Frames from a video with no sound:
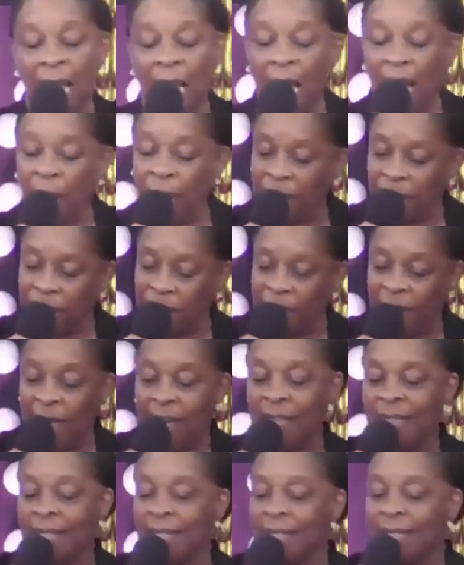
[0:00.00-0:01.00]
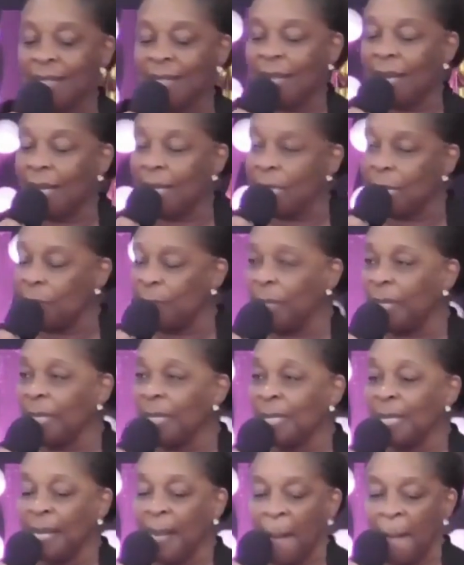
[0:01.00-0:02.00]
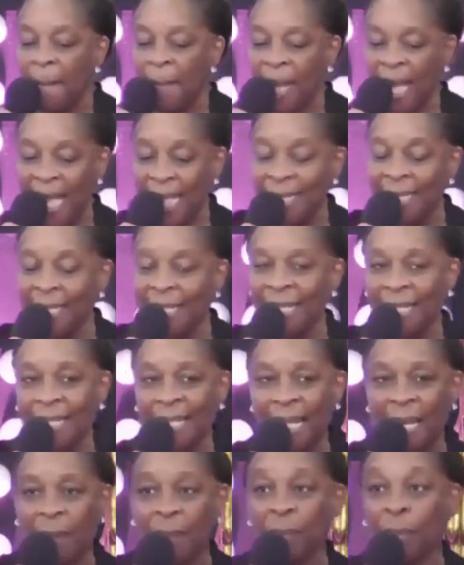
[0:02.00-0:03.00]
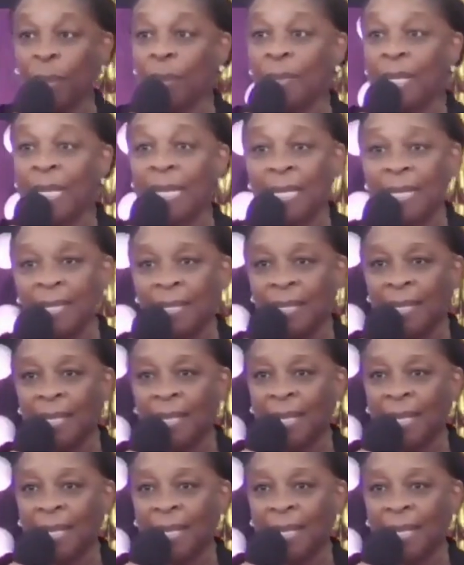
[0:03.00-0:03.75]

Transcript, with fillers: our fathers, husbands, pastors, employers.